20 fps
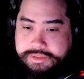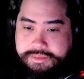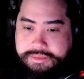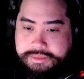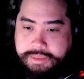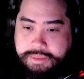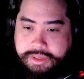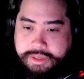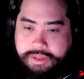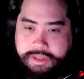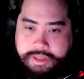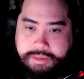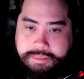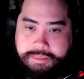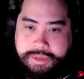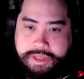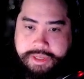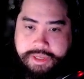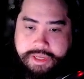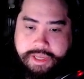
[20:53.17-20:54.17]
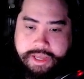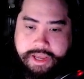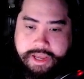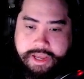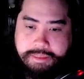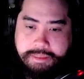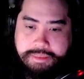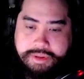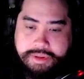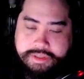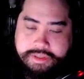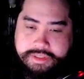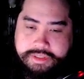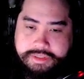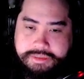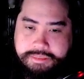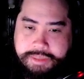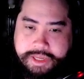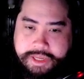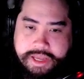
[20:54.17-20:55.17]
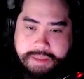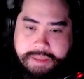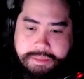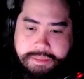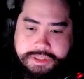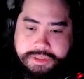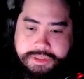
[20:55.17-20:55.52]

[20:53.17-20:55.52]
I think my cap has done